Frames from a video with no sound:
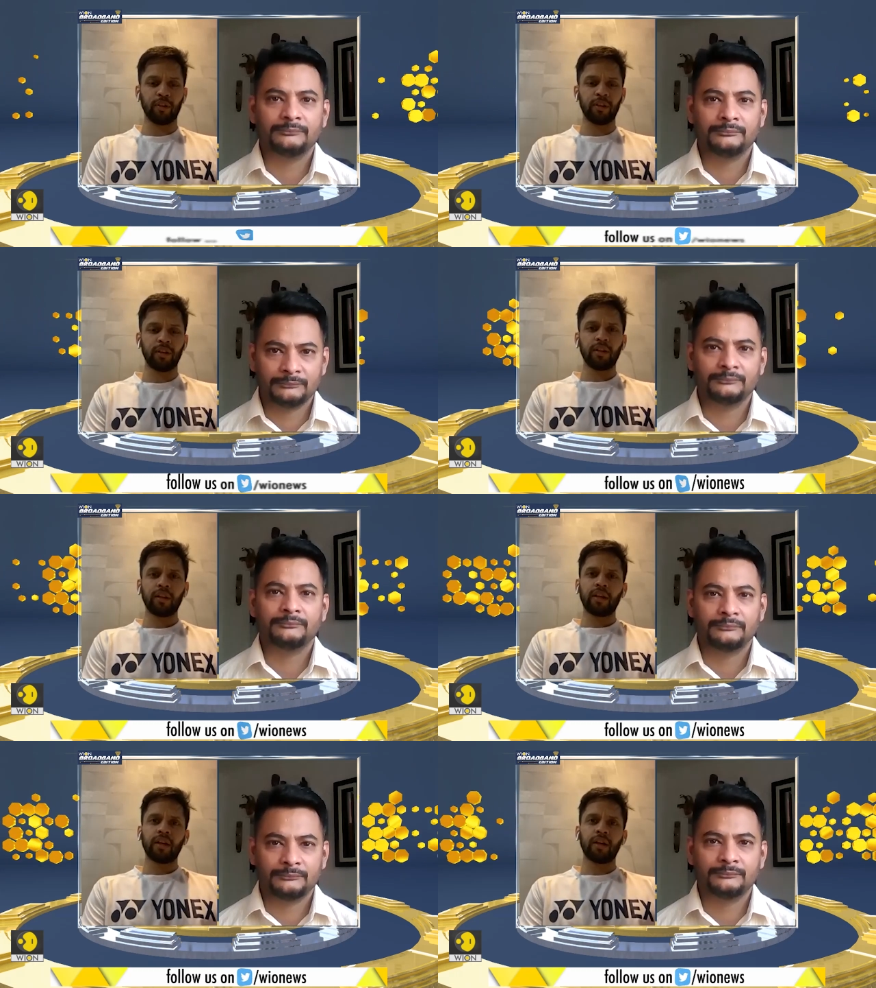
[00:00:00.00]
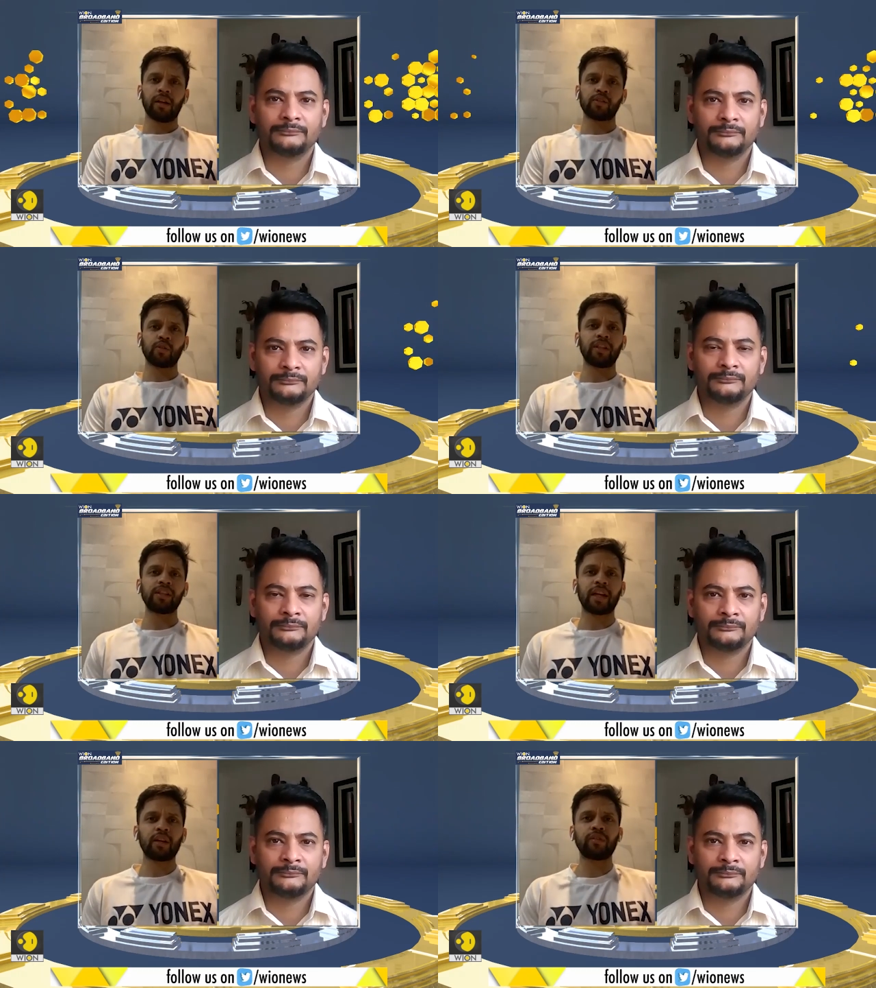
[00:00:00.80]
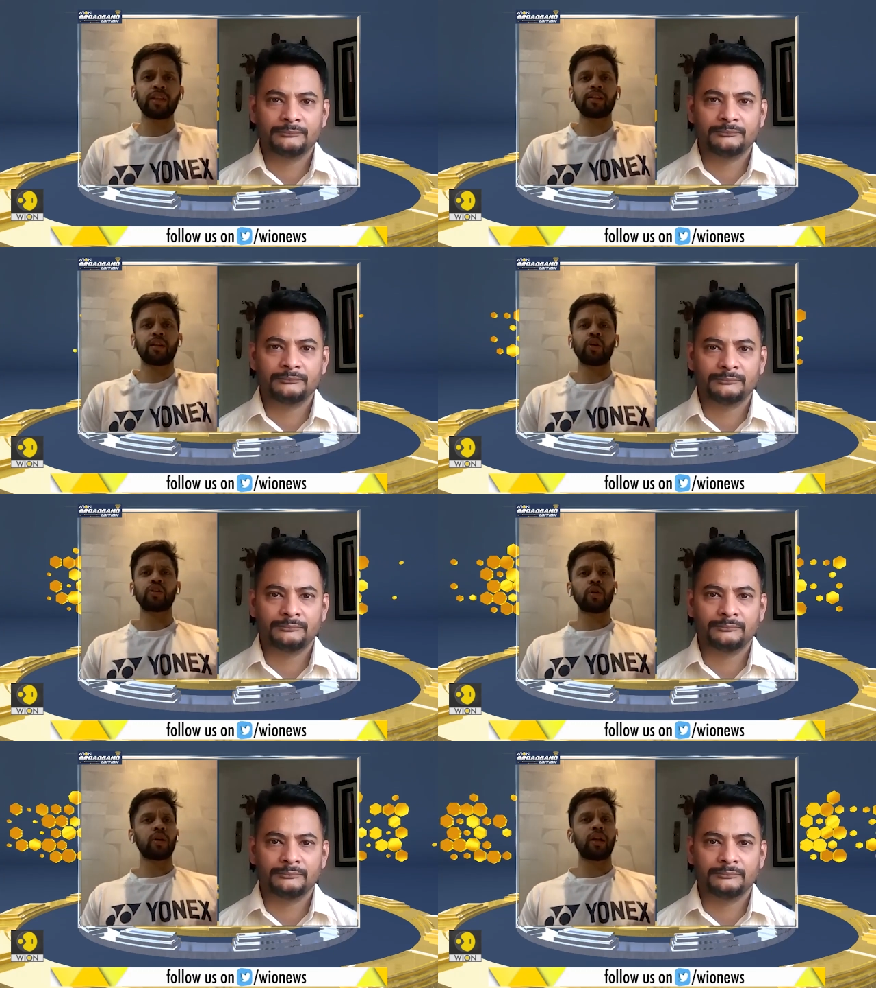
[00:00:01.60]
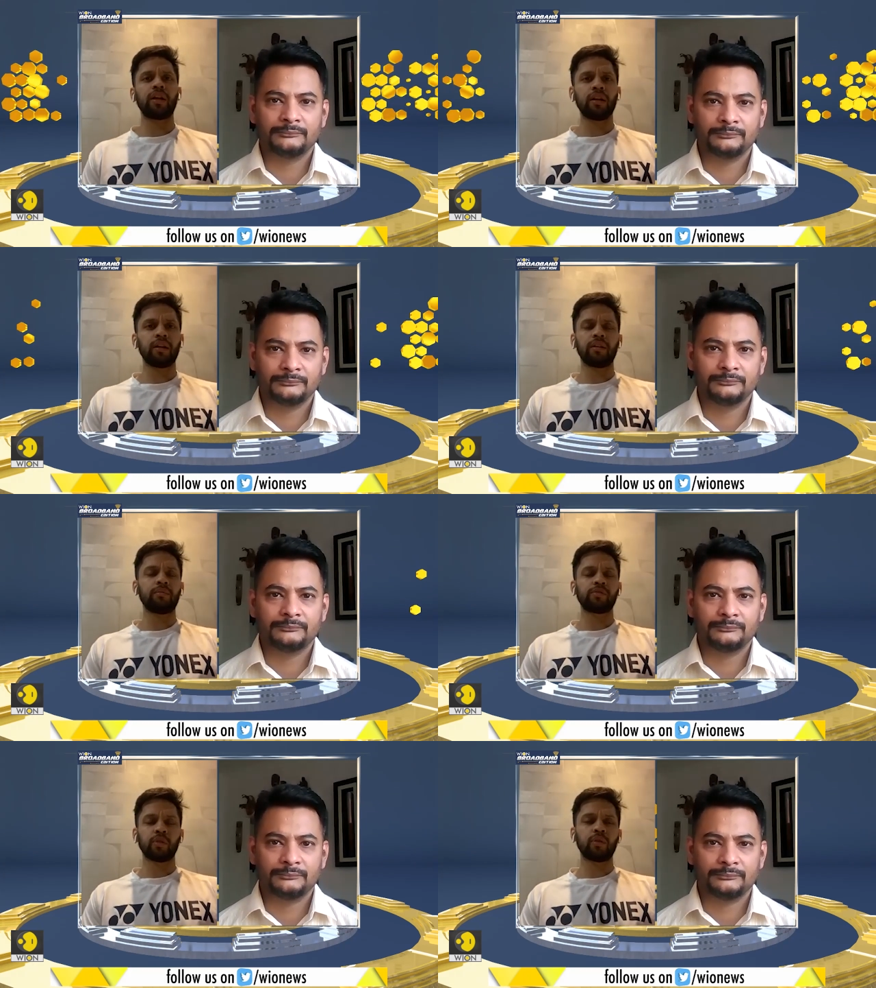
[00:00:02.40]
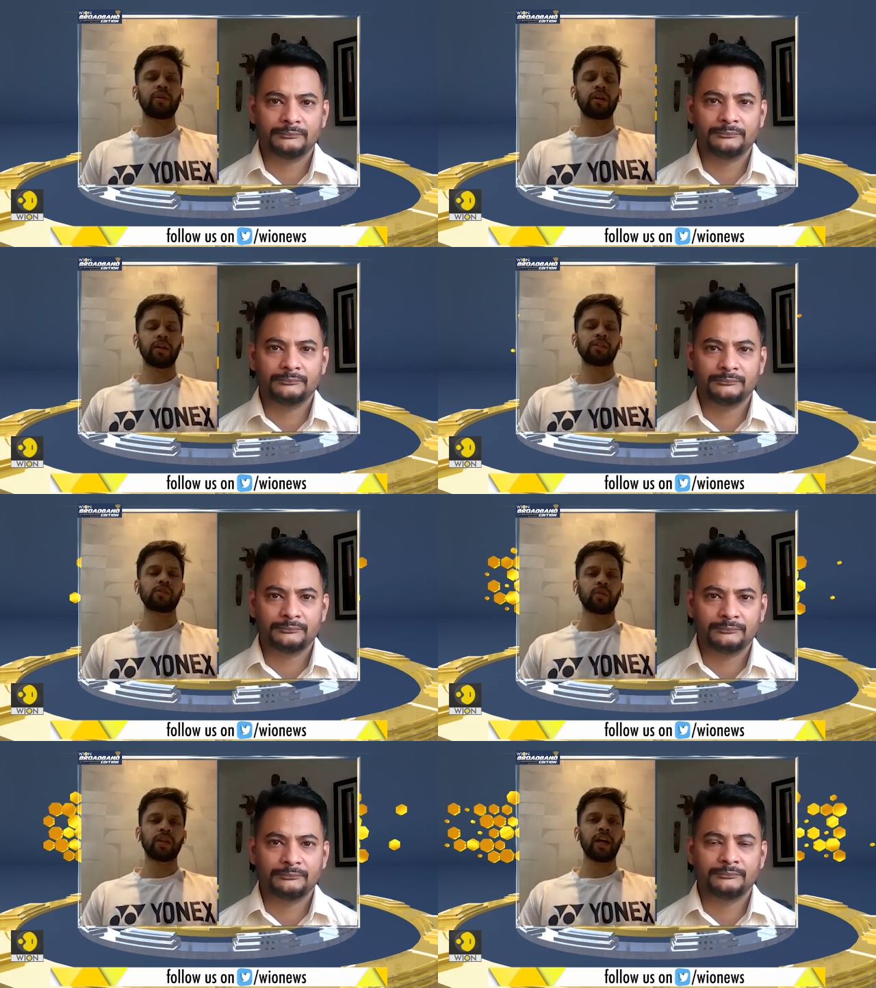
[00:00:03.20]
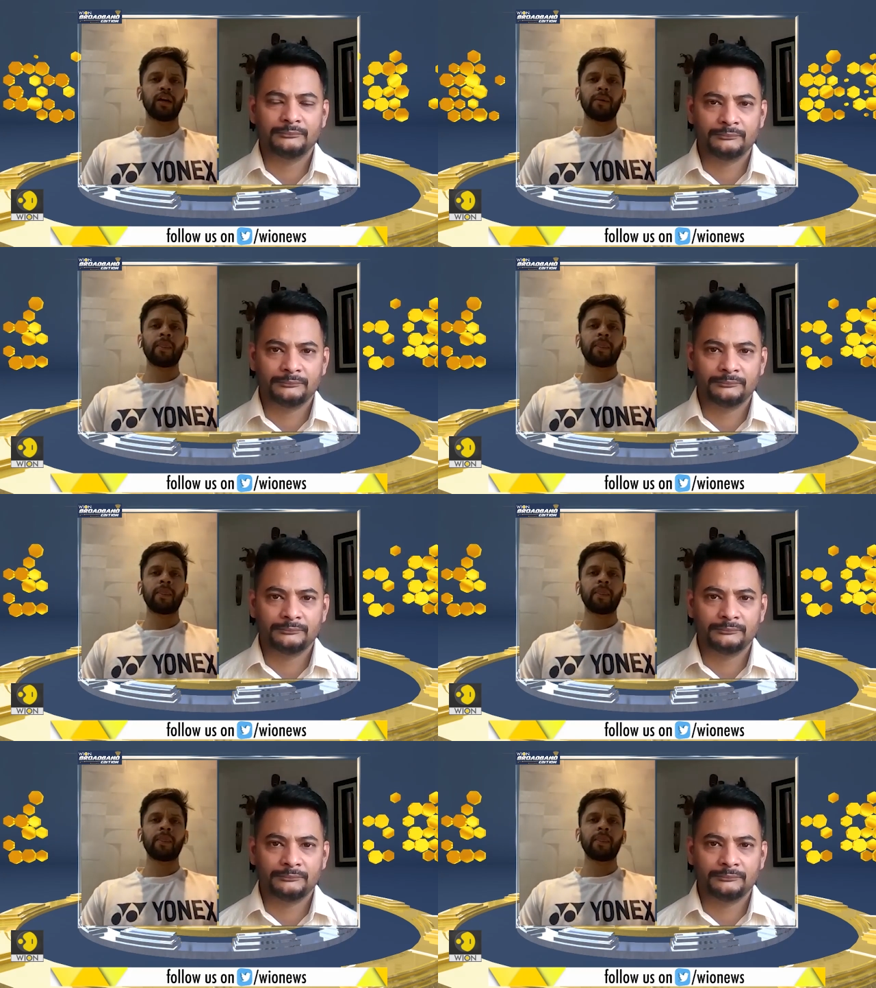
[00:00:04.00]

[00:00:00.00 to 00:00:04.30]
Speaker 1: all uh, so these kind of things are not sure and uh, so uh, so yeah